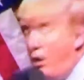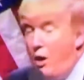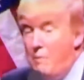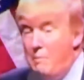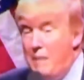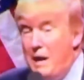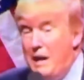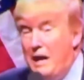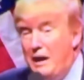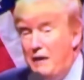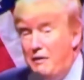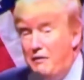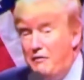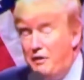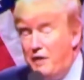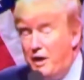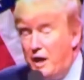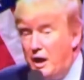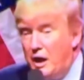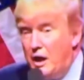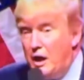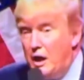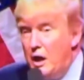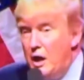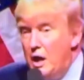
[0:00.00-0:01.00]

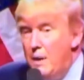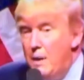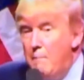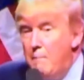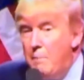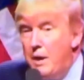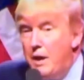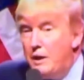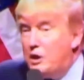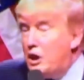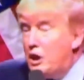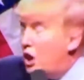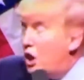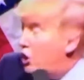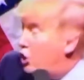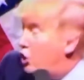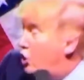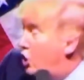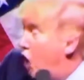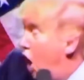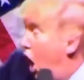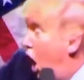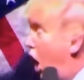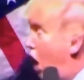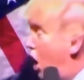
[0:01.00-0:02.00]
elevated, but they're
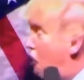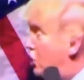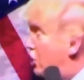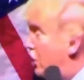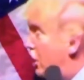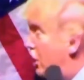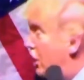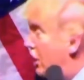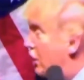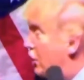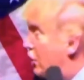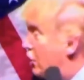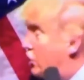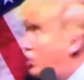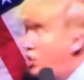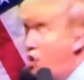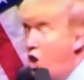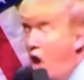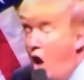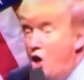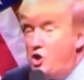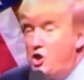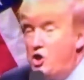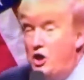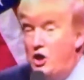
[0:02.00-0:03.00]
charging. He's
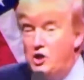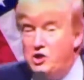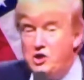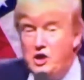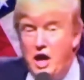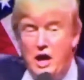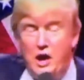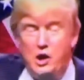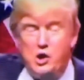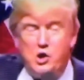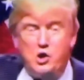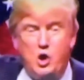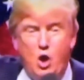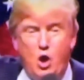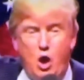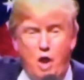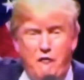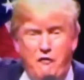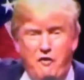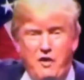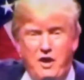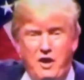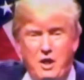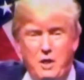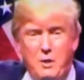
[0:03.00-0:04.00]
charging. He's got his
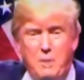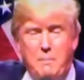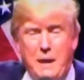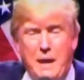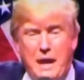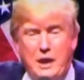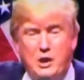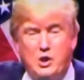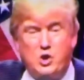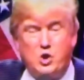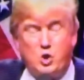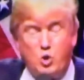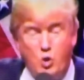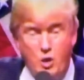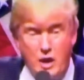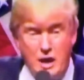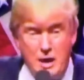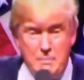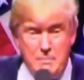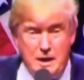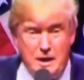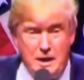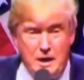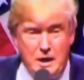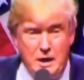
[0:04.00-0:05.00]
girlfriend in the back
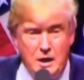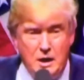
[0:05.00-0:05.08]
screaming